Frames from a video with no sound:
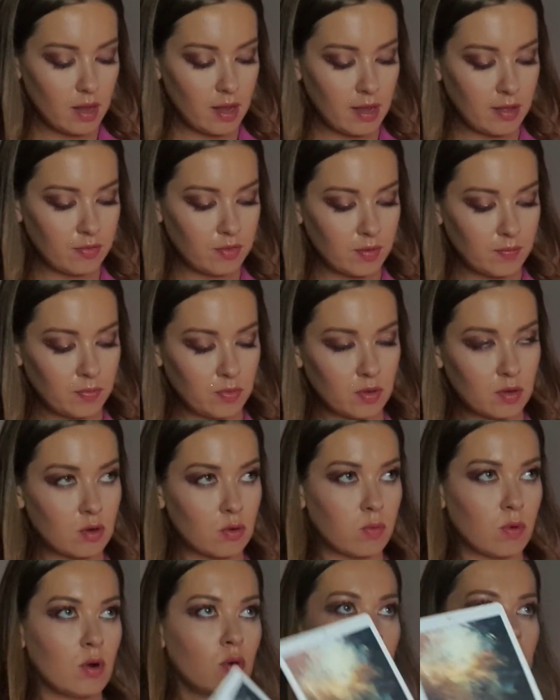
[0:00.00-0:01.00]
And the
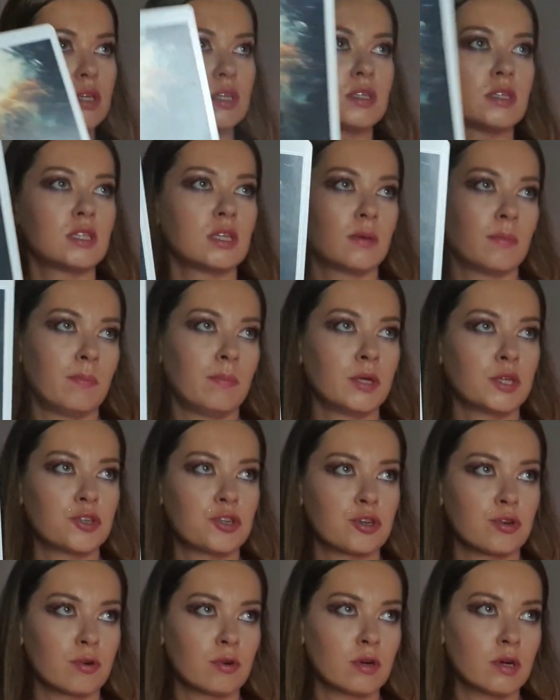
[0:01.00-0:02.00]
crone is a
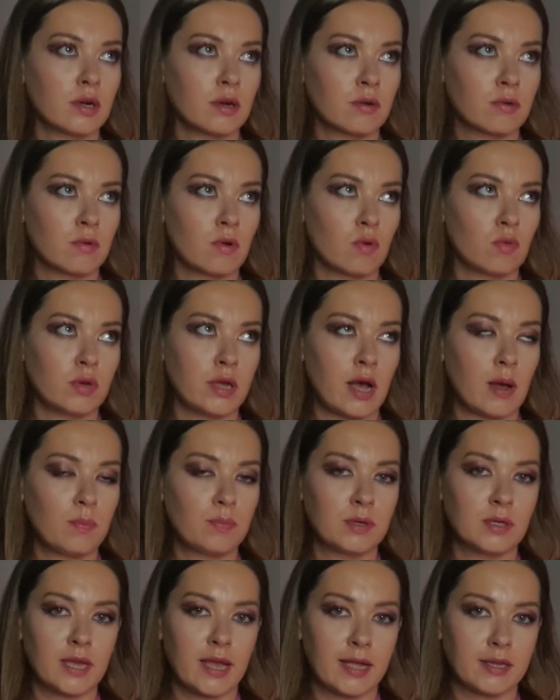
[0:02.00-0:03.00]
mature,
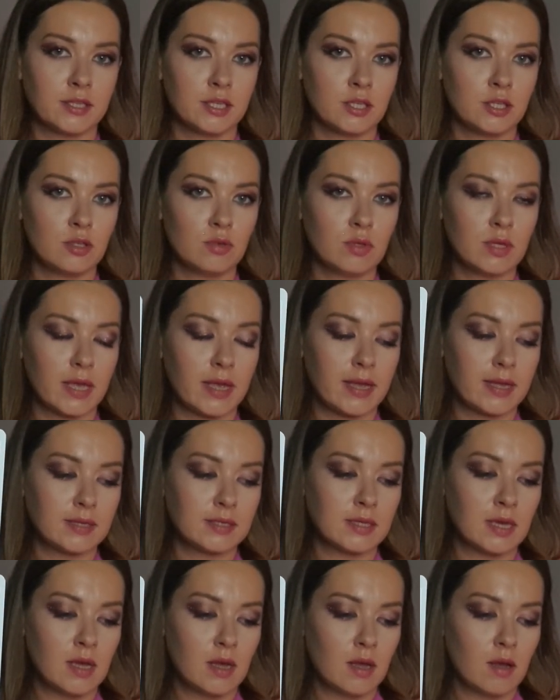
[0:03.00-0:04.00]
grown-up attitude,
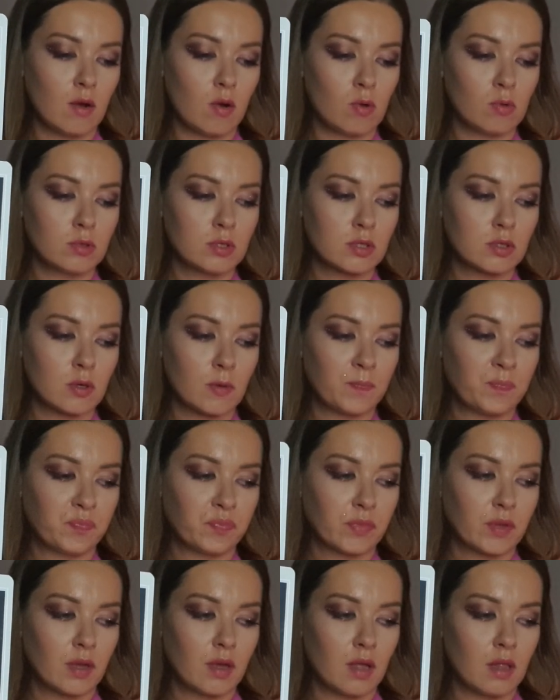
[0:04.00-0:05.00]
and also
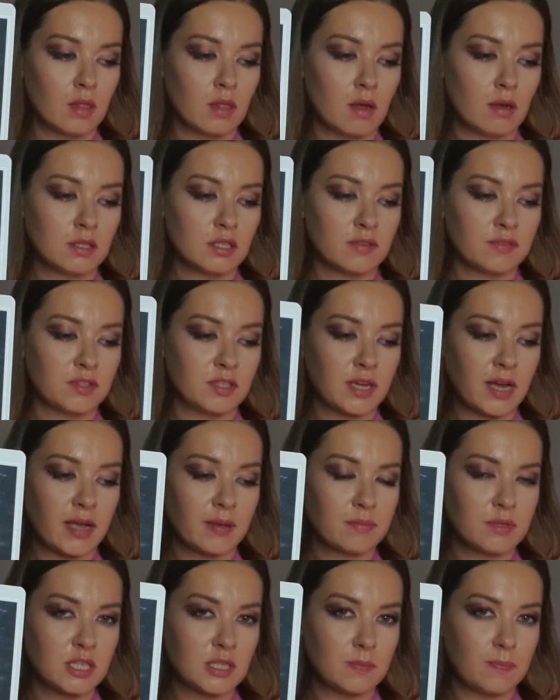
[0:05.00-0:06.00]
a lot of
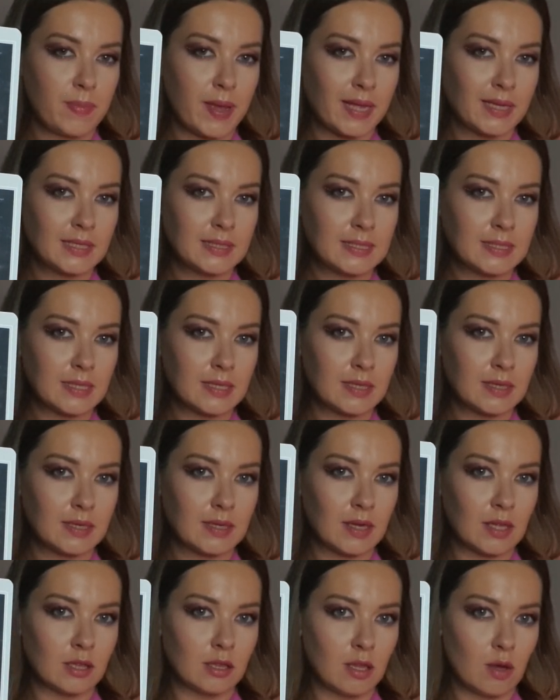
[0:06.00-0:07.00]
time spent
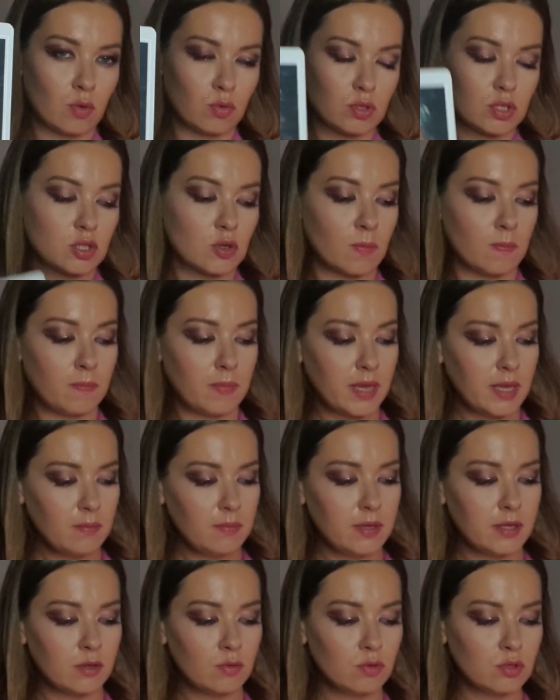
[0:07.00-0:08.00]
alone. So
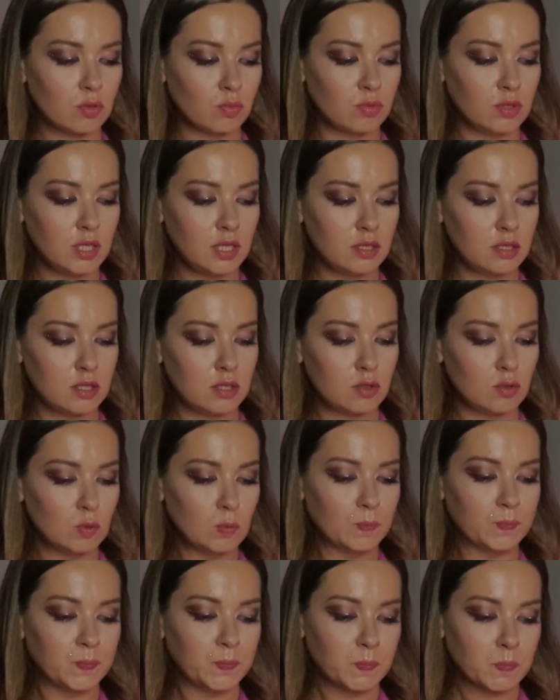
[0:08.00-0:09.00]
maybe you don't need
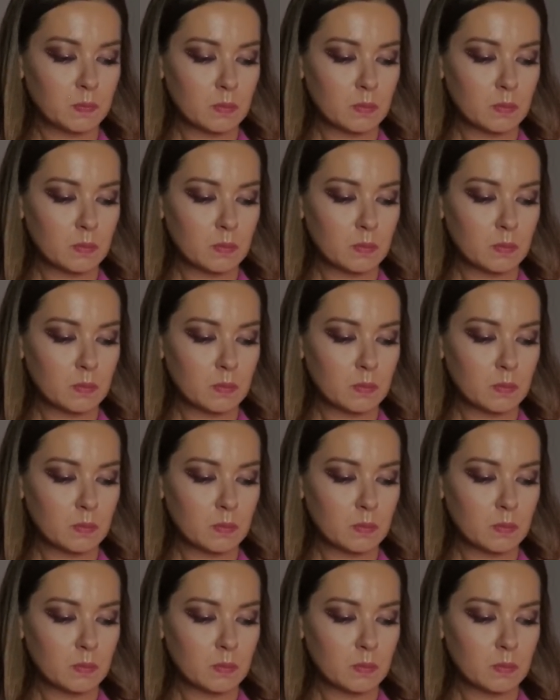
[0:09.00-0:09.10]
to